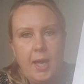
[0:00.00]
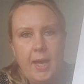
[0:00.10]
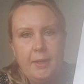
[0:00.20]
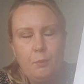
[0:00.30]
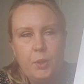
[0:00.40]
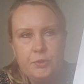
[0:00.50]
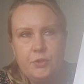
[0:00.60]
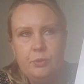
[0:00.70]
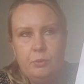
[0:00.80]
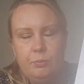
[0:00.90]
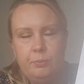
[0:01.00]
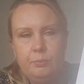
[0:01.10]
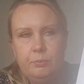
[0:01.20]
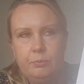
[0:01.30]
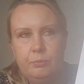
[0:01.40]
I want
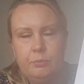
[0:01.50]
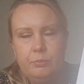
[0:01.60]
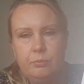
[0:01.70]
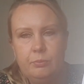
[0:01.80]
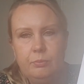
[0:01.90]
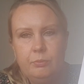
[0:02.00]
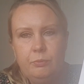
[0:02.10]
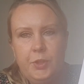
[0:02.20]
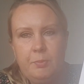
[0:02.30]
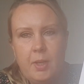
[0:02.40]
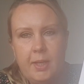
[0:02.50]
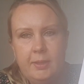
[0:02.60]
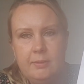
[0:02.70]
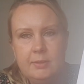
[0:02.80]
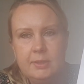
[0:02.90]
to
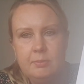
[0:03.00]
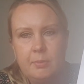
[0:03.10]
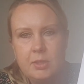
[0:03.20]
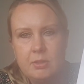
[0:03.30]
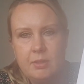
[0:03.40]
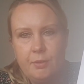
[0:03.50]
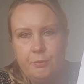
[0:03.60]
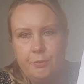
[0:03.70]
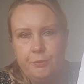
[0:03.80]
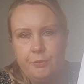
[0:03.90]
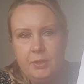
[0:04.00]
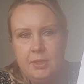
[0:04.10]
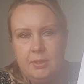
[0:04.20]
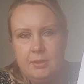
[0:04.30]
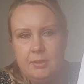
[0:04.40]
remind myself of
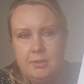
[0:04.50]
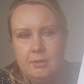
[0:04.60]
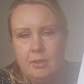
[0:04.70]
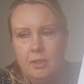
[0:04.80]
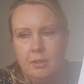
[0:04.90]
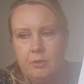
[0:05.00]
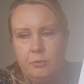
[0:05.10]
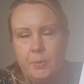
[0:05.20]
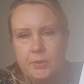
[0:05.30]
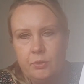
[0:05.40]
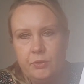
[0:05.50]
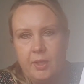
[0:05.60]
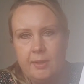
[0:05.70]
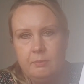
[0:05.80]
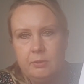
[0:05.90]
these special
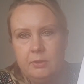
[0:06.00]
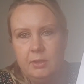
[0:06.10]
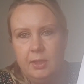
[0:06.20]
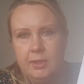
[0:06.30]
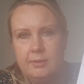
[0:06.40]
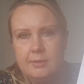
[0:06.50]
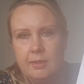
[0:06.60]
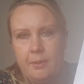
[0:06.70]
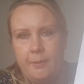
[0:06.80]
times, and